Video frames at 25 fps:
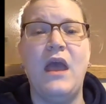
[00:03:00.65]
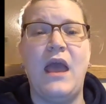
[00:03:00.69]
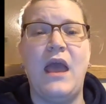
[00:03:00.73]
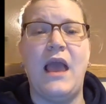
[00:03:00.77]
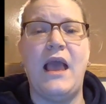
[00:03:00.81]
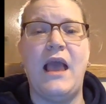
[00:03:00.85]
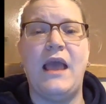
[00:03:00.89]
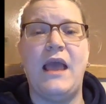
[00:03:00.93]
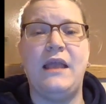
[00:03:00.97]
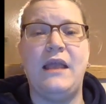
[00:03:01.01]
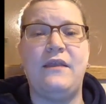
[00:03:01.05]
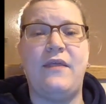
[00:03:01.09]

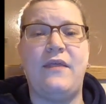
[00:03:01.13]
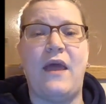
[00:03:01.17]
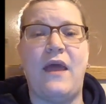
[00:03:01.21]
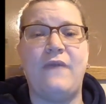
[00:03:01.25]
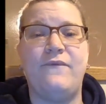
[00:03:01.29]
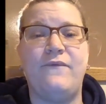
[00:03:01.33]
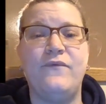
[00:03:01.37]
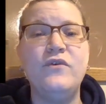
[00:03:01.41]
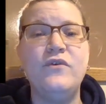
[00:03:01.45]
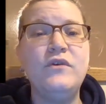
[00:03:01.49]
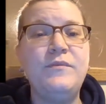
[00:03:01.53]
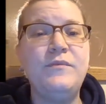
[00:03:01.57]
and
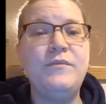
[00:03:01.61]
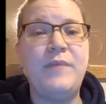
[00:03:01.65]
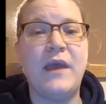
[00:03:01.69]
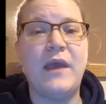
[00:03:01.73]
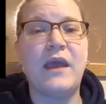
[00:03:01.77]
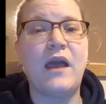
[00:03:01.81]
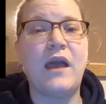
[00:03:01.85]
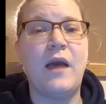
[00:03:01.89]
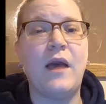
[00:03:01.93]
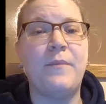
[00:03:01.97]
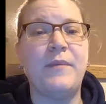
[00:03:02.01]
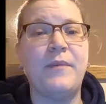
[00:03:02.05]
that food
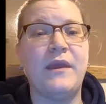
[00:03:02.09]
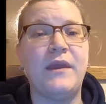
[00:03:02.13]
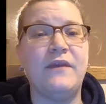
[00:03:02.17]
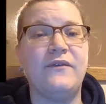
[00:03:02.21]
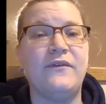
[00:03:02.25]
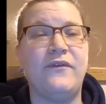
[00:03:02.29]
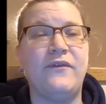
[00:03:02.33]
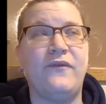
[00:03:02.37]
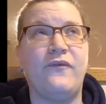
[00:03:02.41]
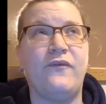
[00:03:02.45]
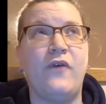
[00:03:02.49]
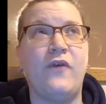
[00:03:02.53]
pickup
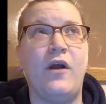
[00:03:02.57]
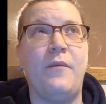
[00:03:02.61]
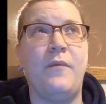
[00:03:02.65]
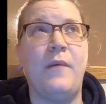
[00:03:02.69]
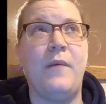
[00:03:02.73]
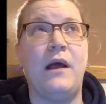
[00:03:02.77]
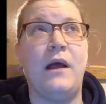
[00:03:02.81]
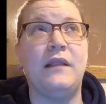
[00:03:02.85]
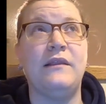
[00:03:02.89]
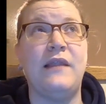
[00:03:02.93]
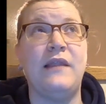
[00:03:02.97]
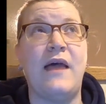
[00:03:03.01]
is from
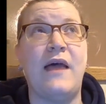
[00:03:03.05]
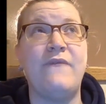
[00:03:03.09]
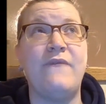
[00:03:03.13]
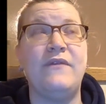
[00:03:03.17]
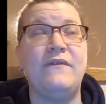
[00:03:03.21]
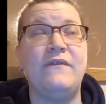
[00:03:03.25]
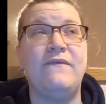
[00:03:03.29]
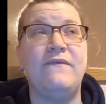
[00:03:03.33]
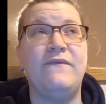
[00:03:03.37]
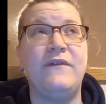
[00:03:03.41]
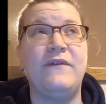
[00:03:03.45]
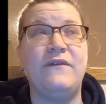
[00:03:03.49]

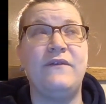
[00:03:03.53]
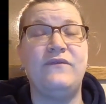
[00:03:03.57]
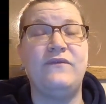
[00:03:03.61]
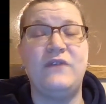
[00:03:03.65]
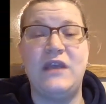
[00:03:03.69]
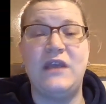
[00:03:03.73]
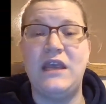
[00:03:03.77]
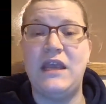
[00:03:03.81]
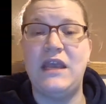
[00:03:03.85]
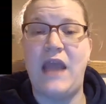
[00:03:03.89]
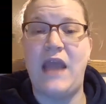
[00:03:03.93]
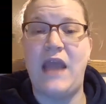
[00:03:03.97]
11:15